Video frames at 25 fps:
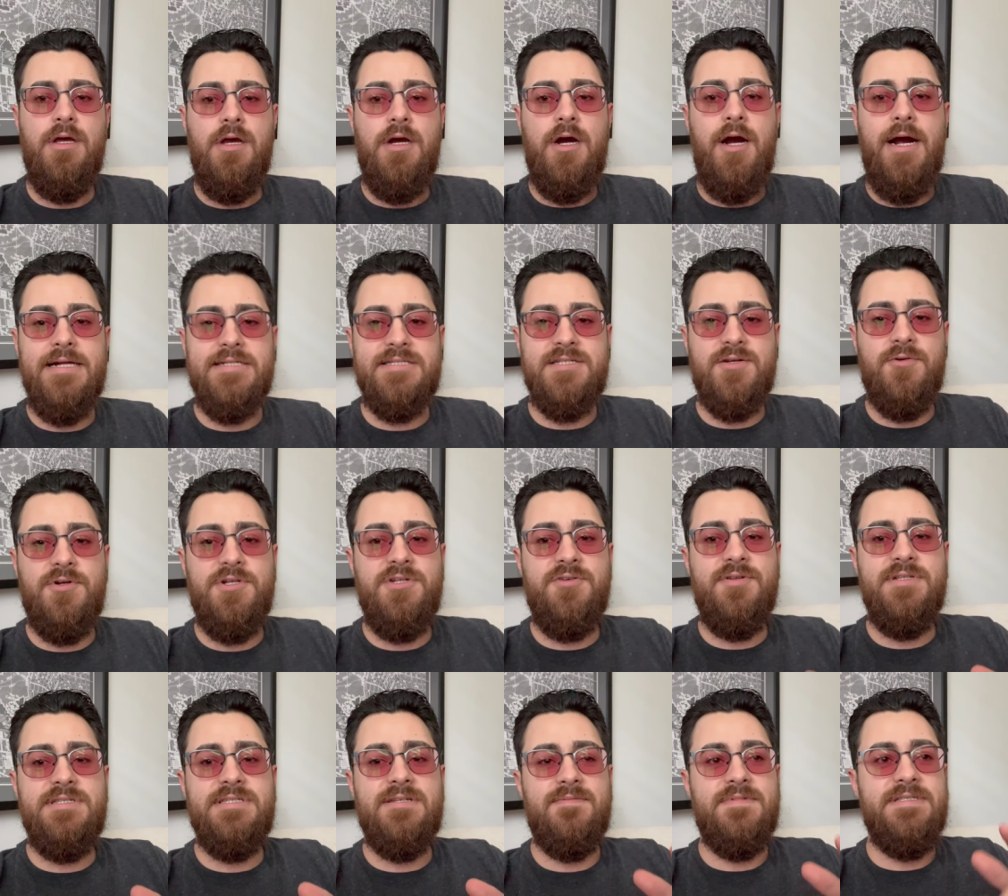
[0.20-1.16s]
All right, so we're
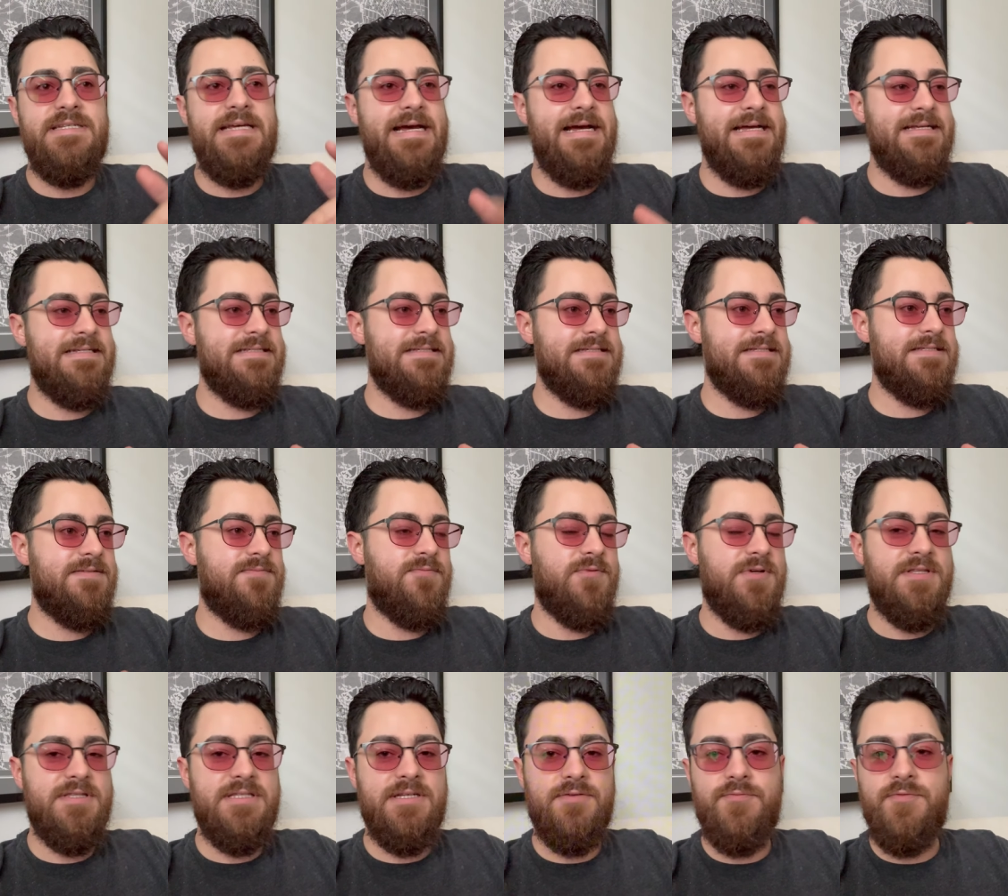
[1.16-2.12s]
doing some tests
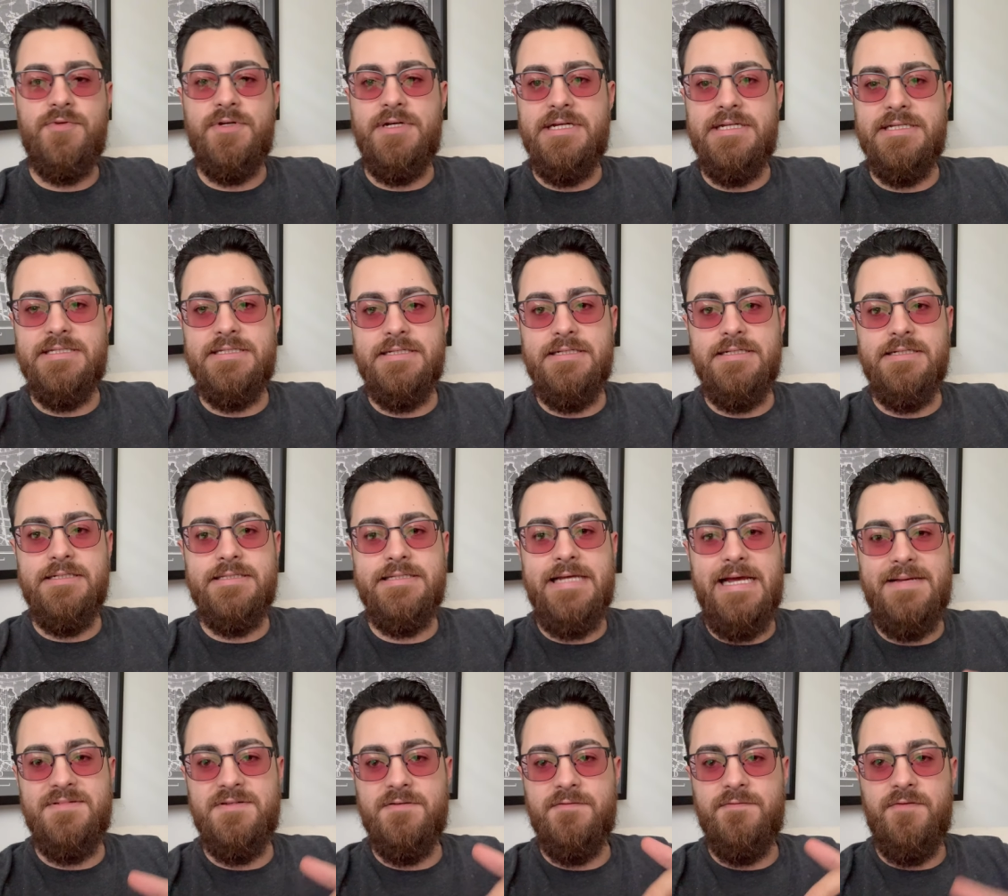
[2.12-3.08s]
with different
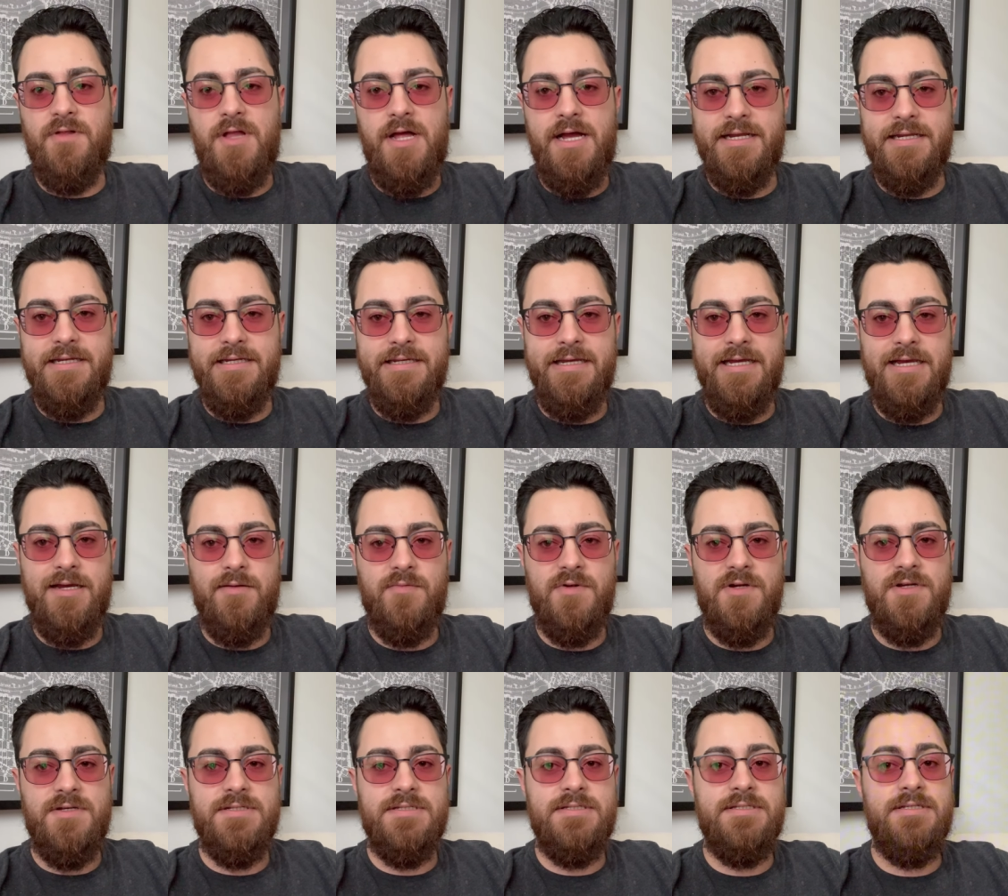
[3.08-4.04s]
types of vlogging
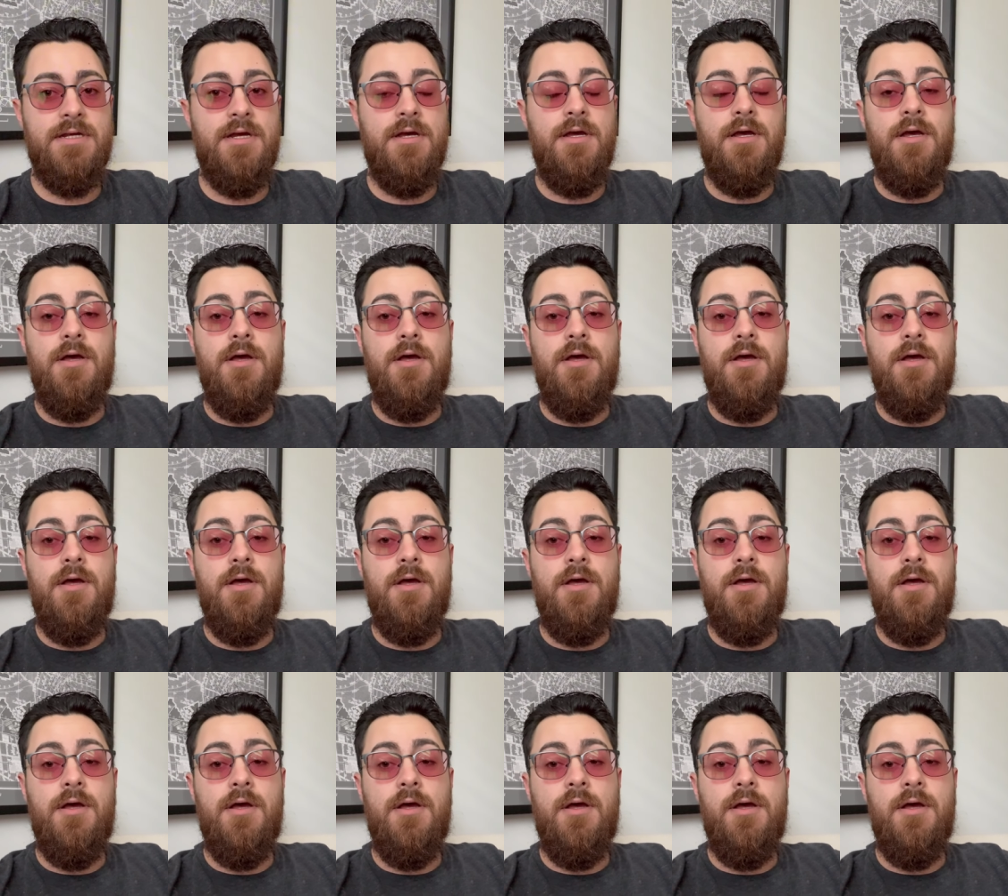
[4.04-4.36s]
cameras.